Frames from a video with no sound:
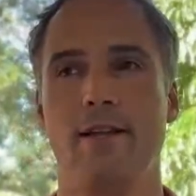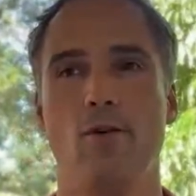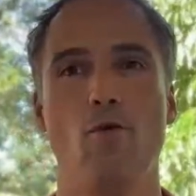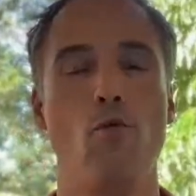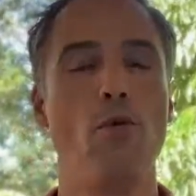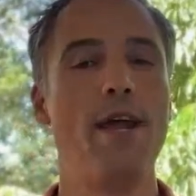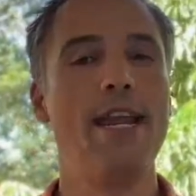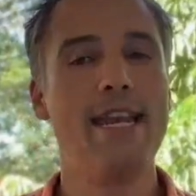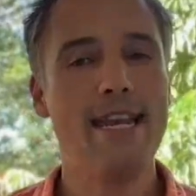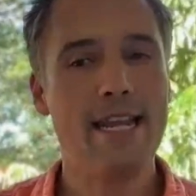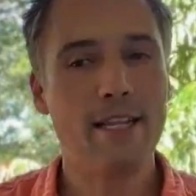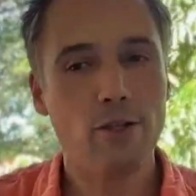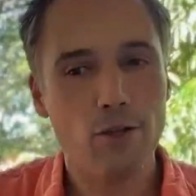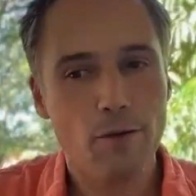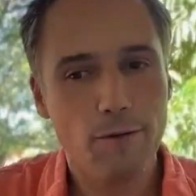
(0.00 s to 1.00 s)
We
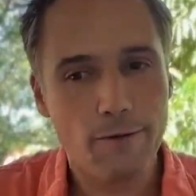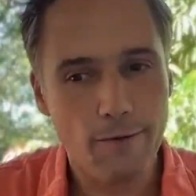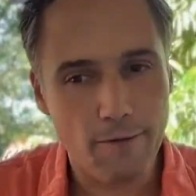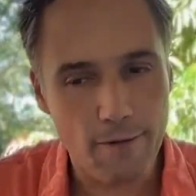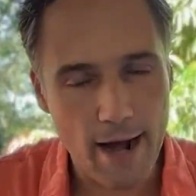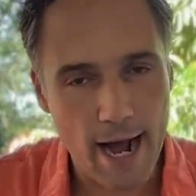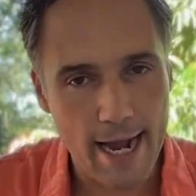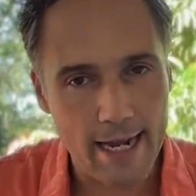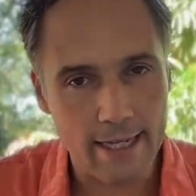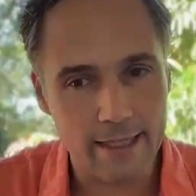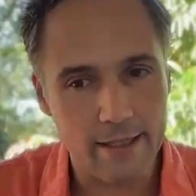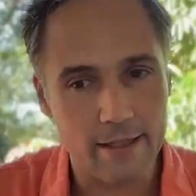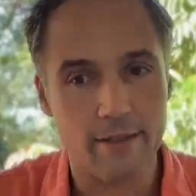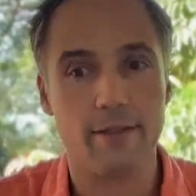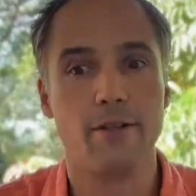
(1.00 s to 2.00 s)
need to
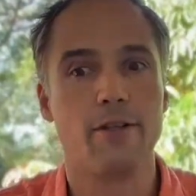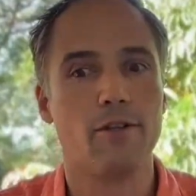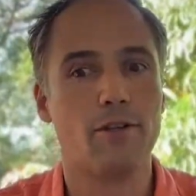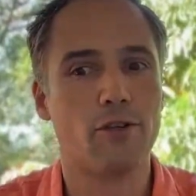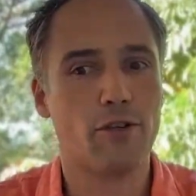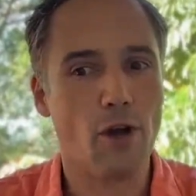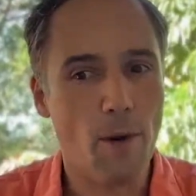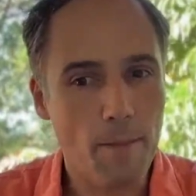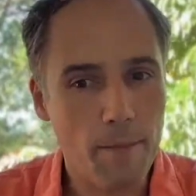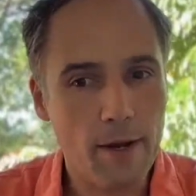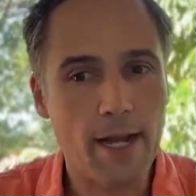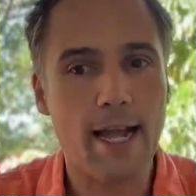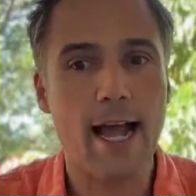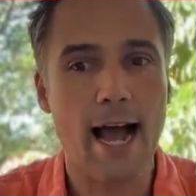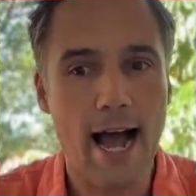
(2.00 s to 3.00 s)
find
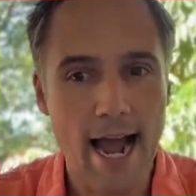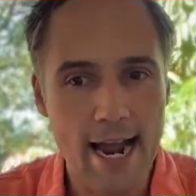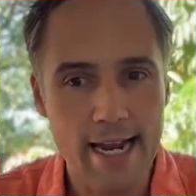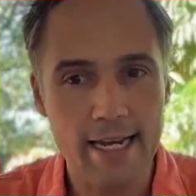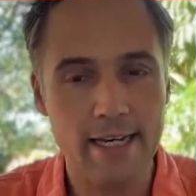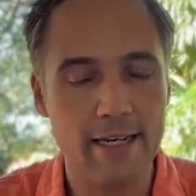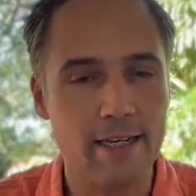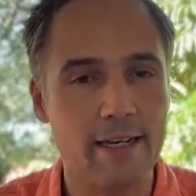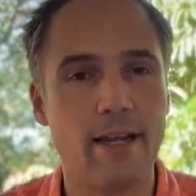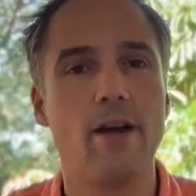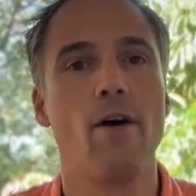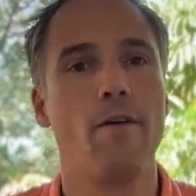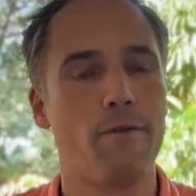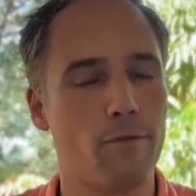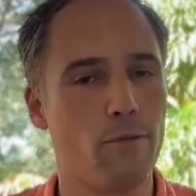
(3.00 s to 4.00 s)
some kind
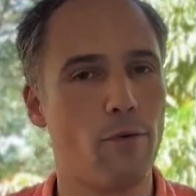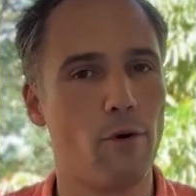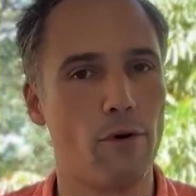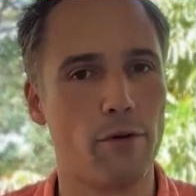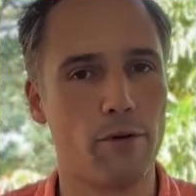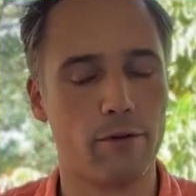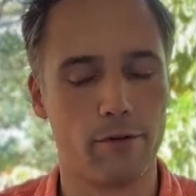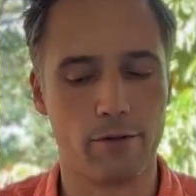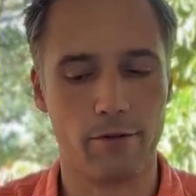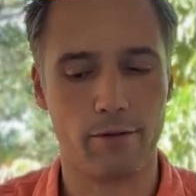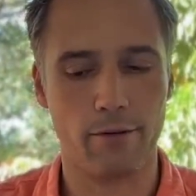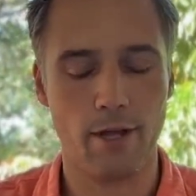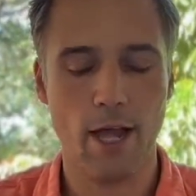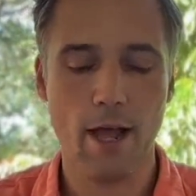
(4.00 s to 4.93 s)
of rules.